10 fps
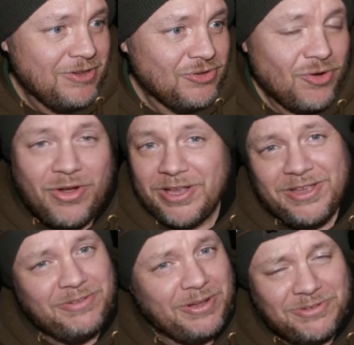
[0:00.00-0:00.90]

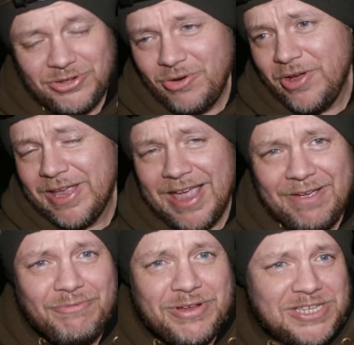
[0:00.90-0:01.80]
Trying
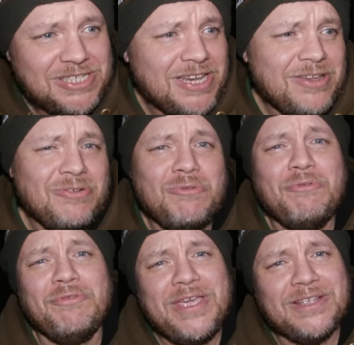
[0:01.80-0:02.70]
every single
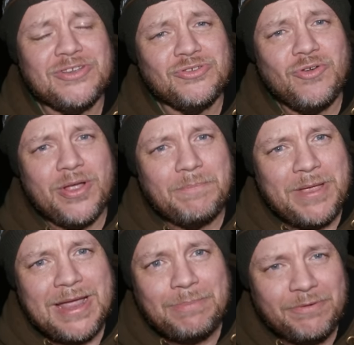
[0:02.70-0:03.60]
thing to try and
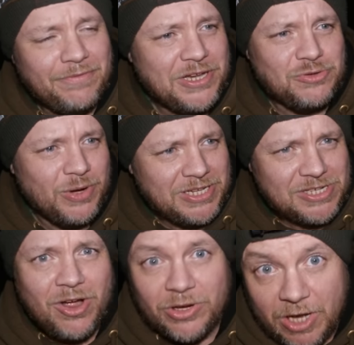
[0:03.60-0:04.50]
pick up a fish when it's
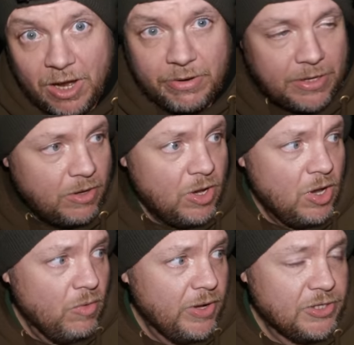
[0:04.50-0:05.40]
hard going,
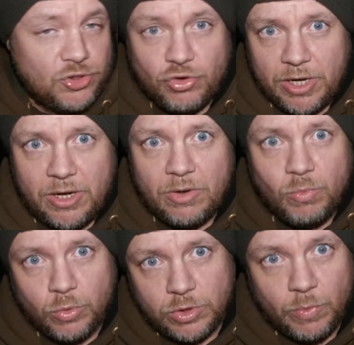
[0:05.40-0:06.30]
when it's tricky on
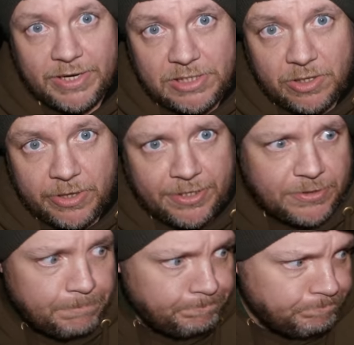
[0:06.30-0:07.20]
waterways like this.